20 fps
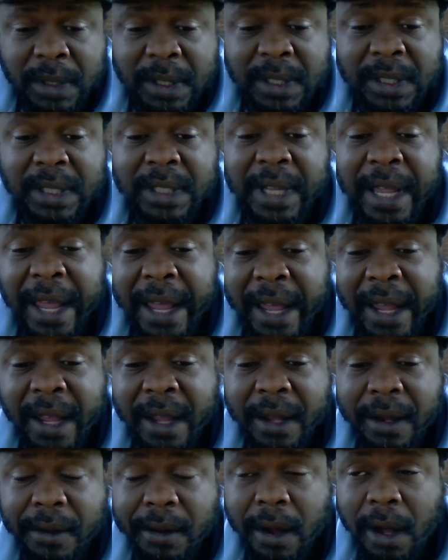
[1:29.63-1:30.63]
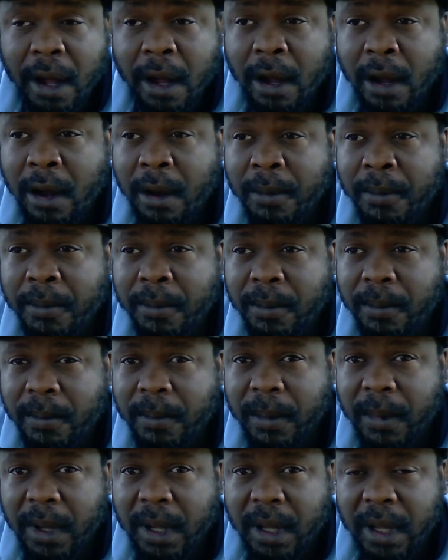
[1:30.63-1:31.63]
to stay
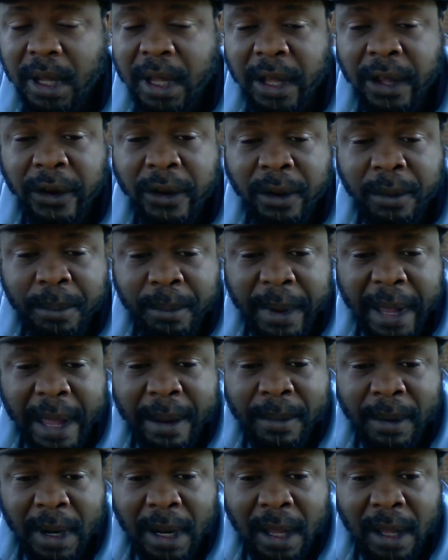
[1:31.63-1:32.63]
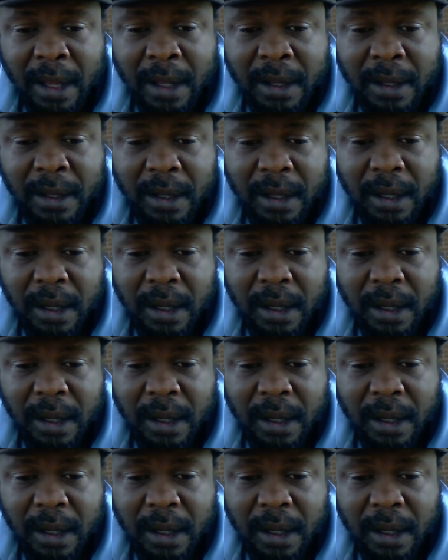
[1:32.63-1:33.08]
here in Babylon.